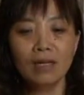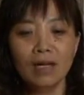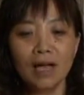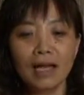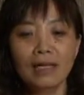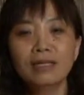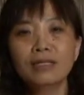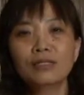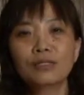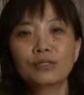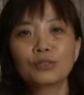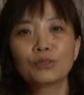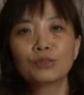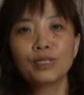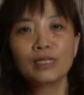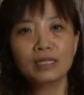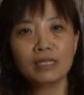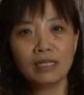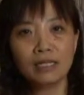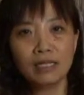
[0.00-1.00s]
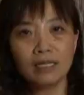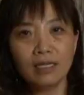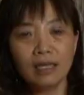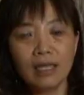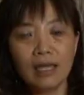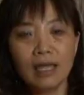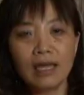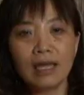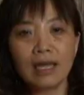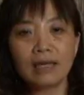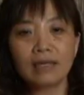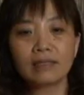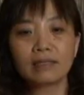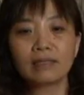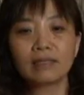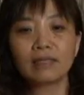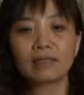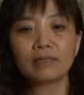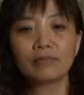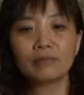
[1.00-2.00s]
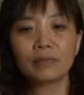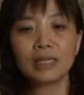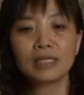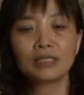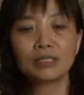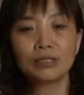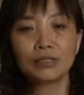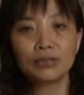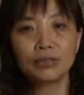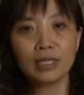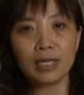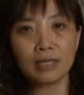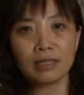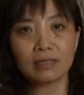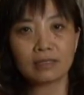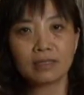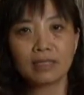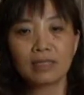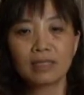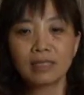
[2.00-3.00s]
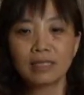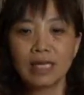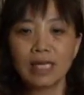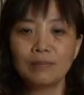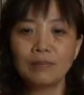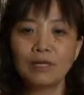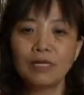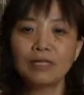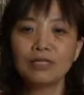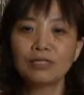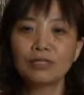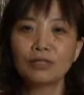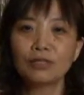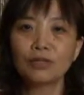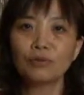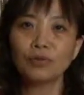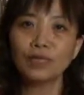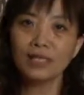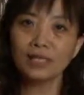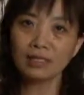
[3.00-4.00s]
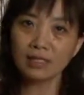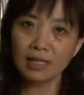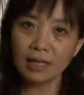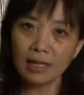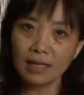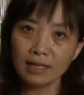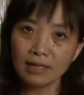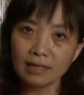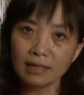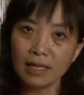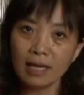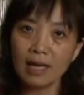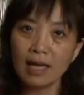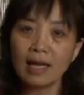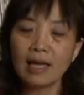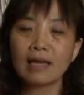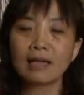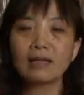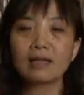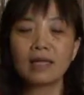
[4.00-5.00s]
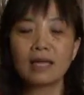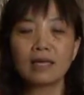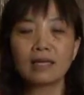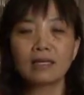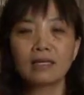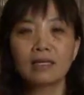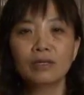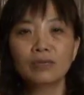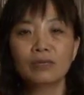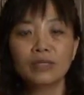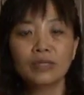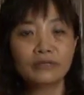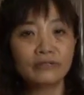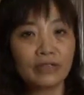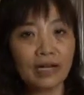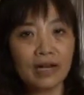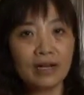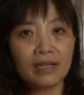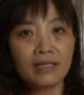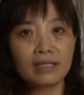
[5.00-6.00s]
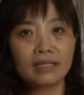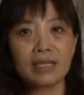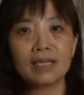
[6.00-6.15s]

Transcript: I used Wiki and uh, my students came into the wiki site and they revise